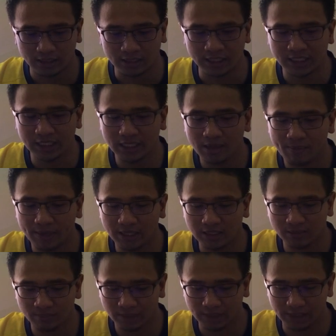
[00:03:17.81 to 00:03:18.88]
The senior
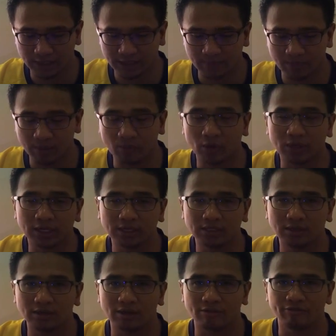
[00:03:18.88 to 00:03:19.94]
management in JP Morgan
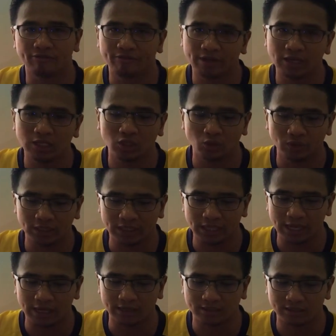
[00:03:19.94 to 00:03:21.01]
failed to
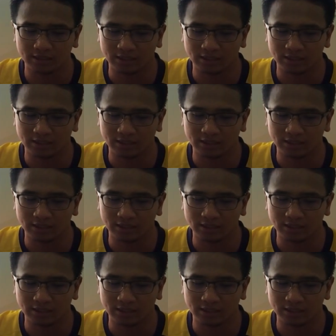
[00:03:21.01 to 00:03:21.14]
detect